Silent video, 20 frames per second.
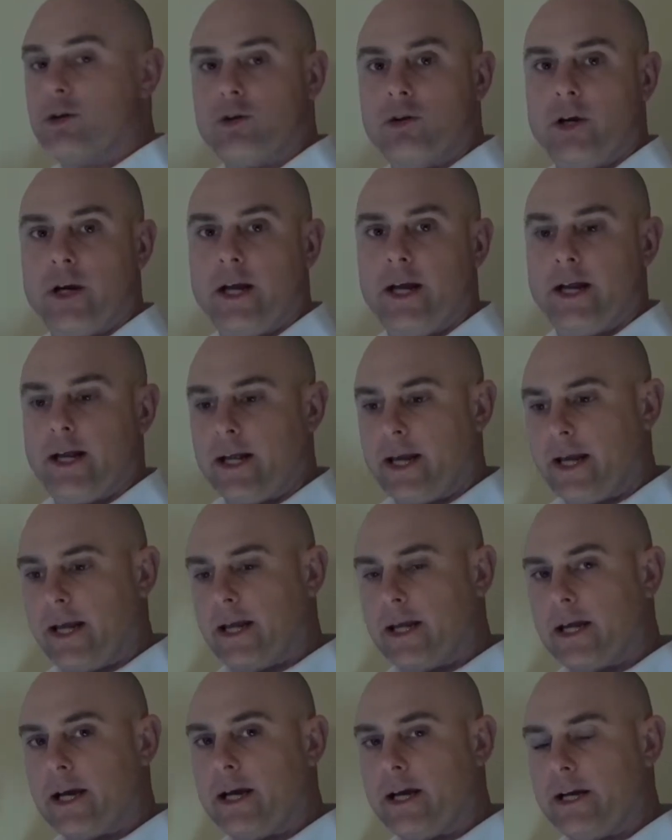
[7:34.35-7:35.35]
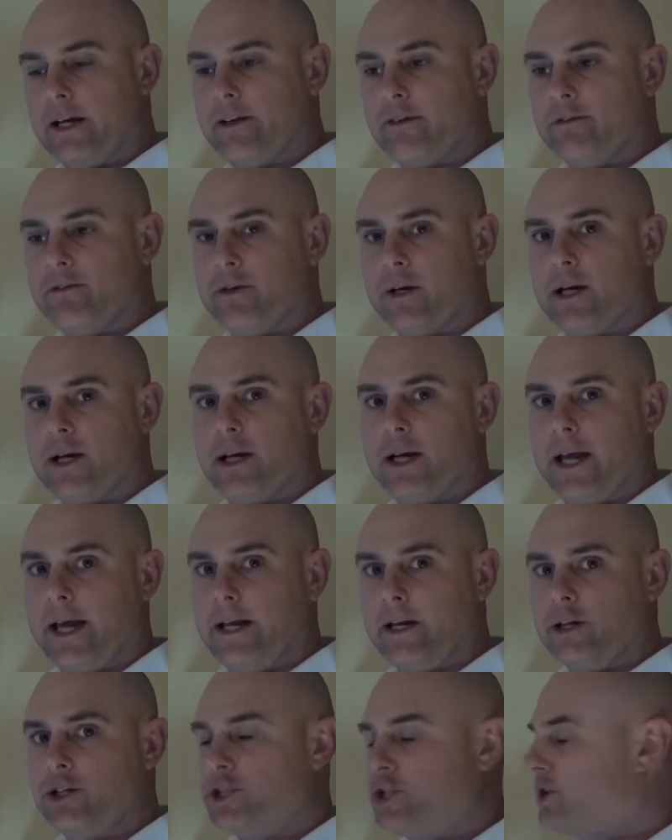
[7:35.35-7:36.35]
create a kind of
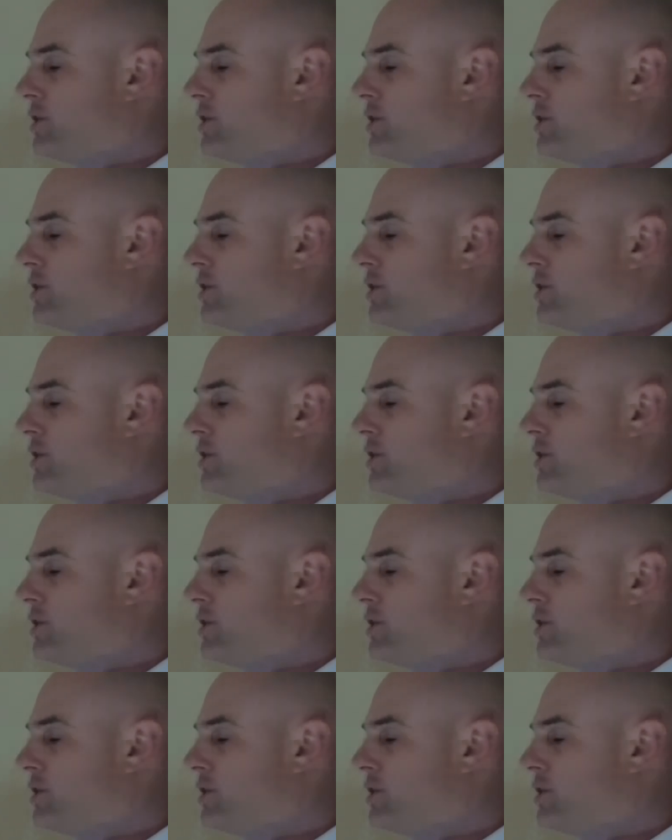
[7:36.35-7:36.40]
energy